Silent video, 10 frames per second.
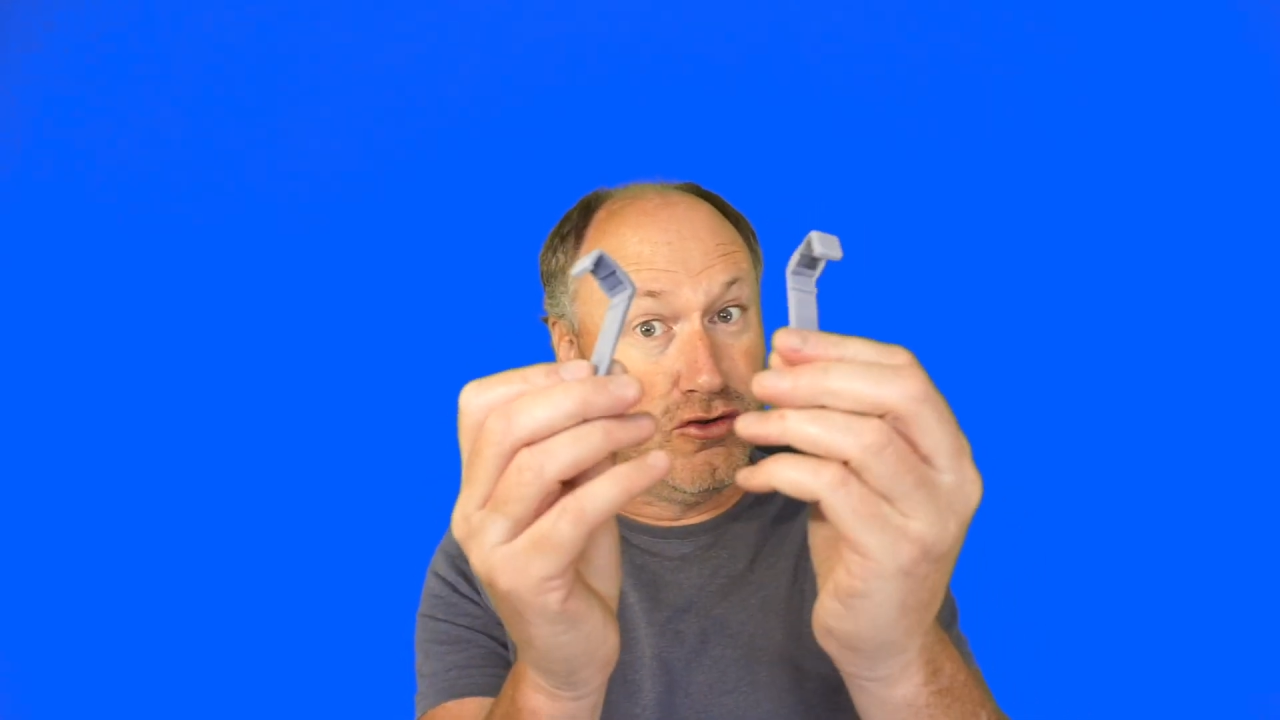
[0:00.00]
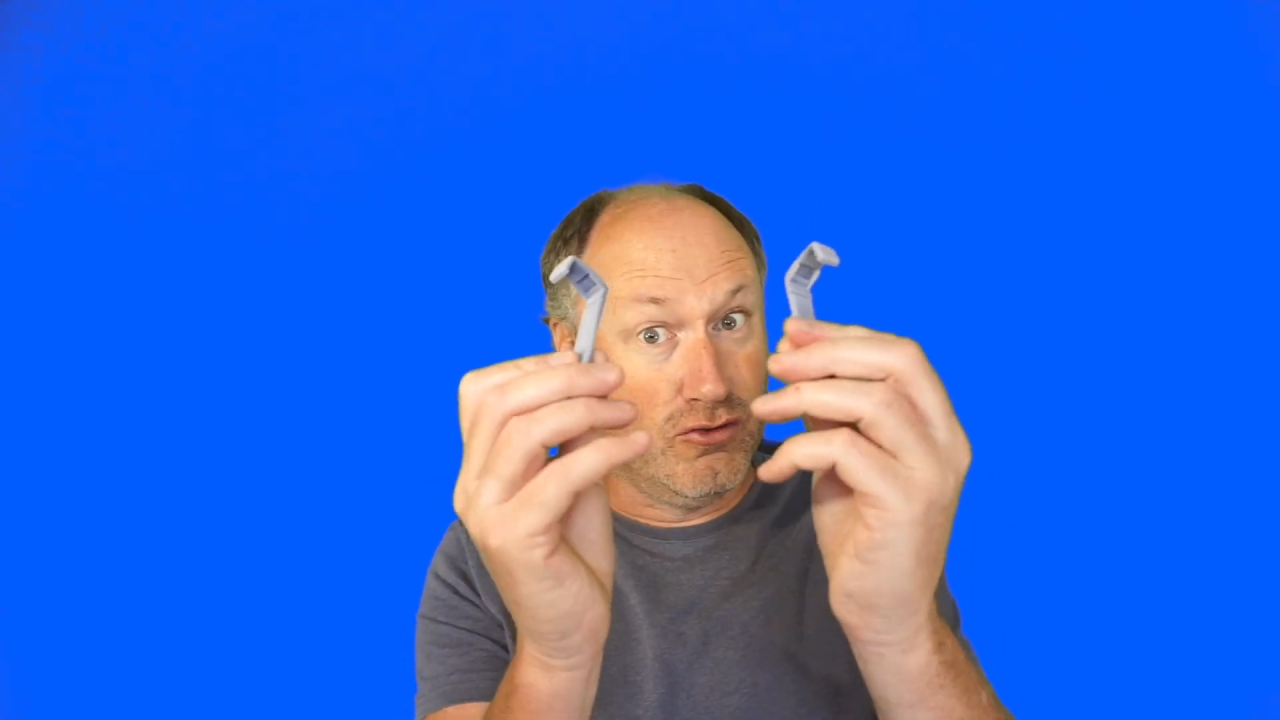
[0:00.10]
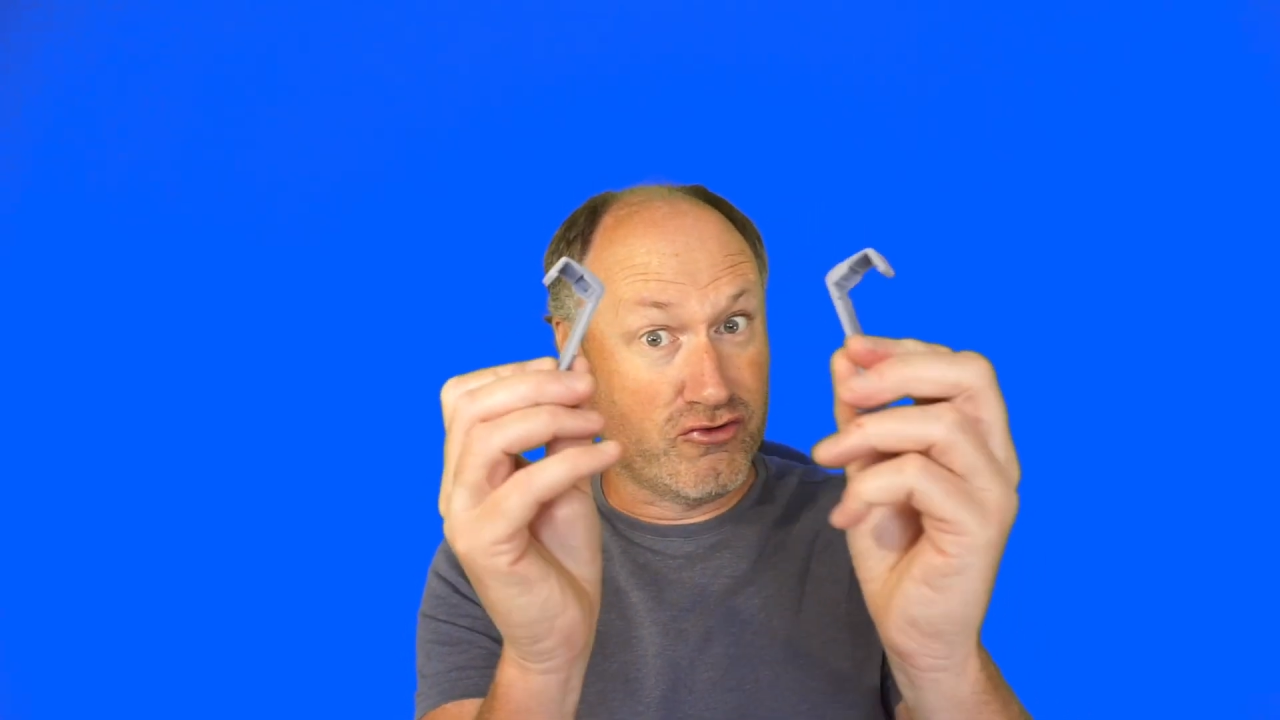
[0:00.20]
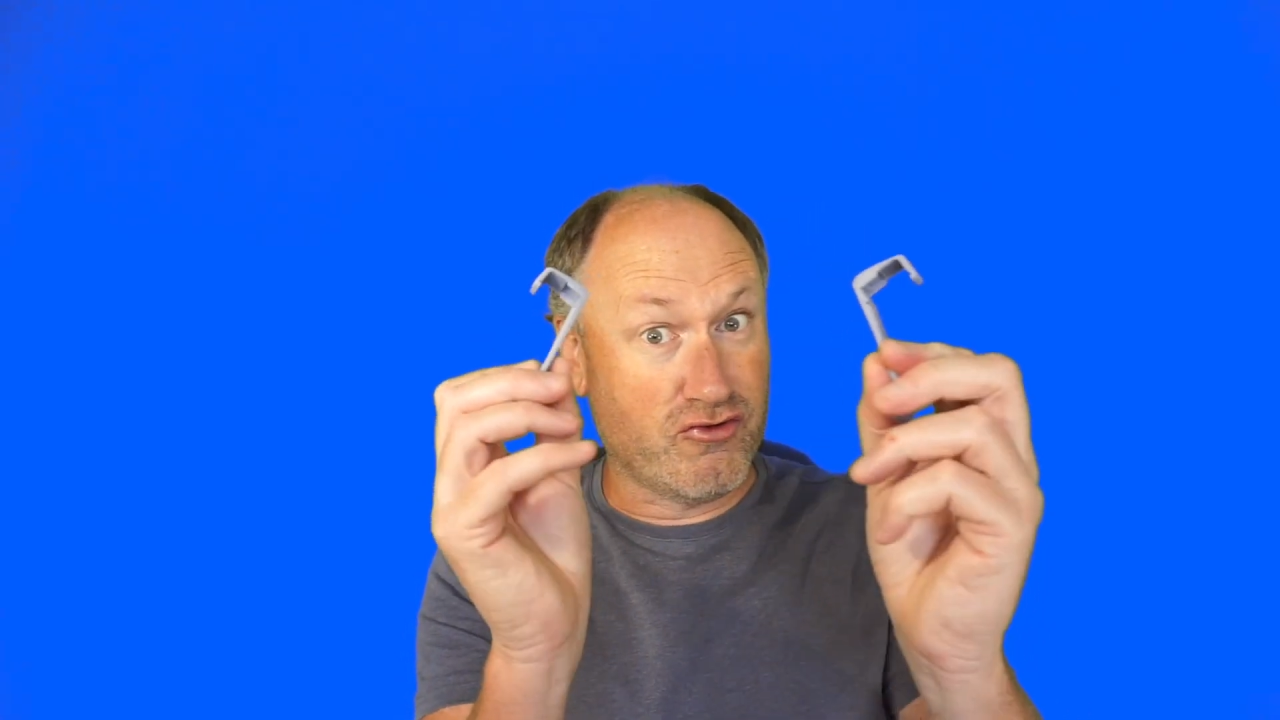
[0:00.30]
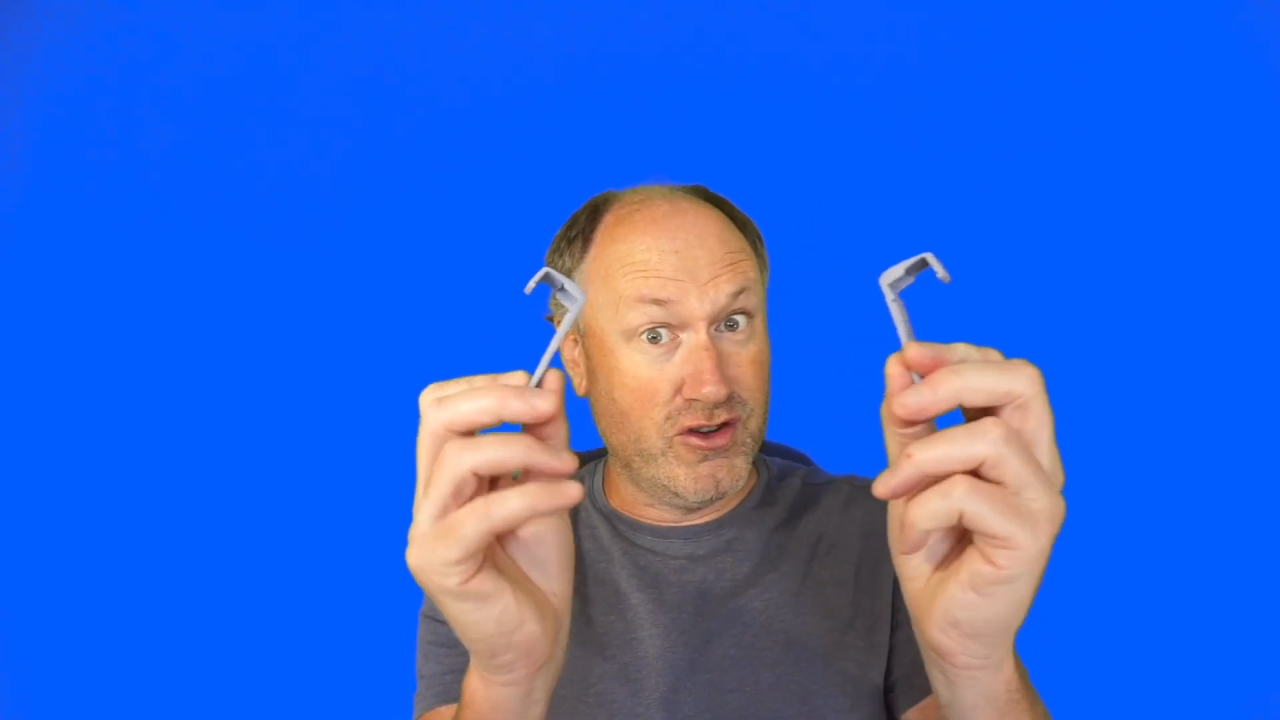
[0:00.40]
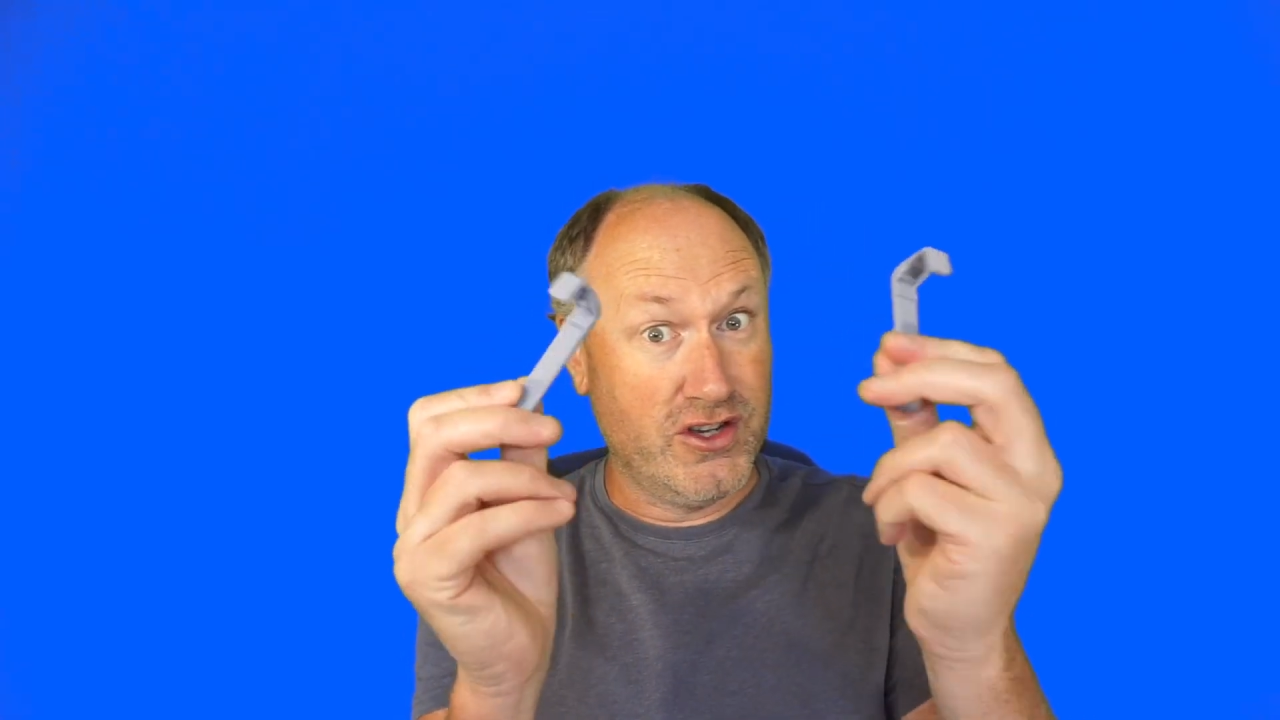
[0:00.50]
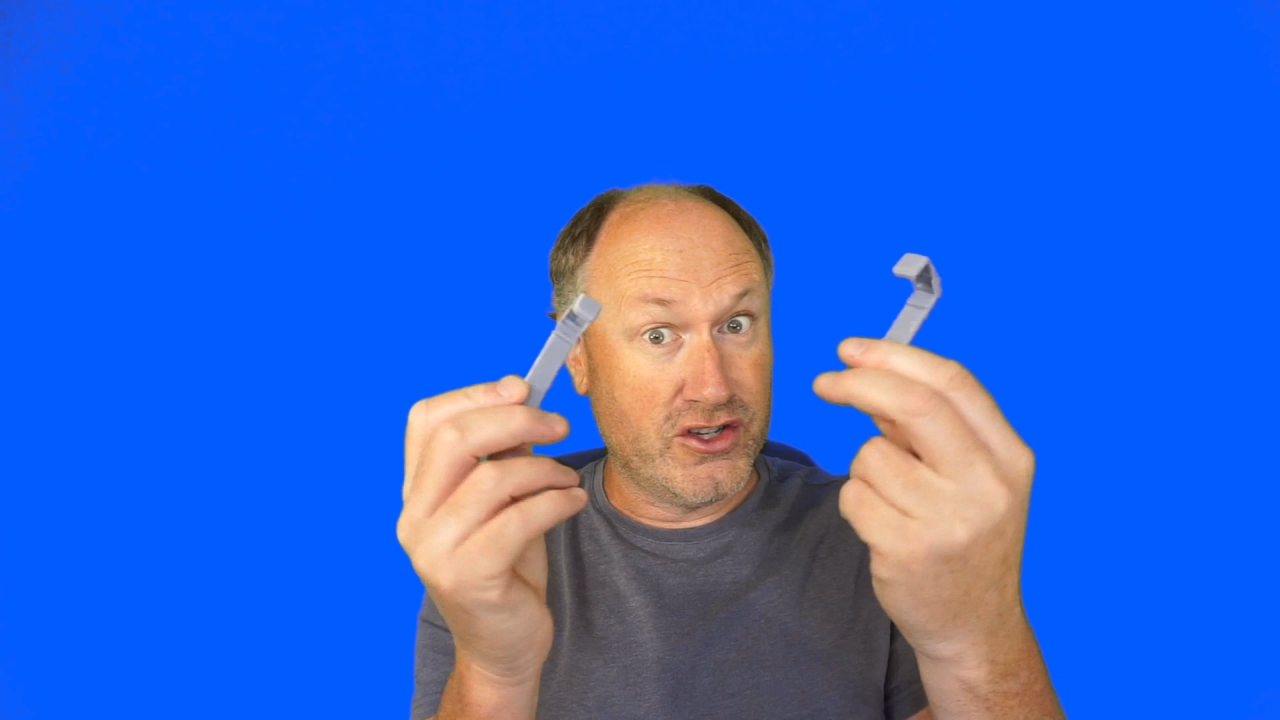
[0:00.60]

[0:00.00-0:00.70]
ultra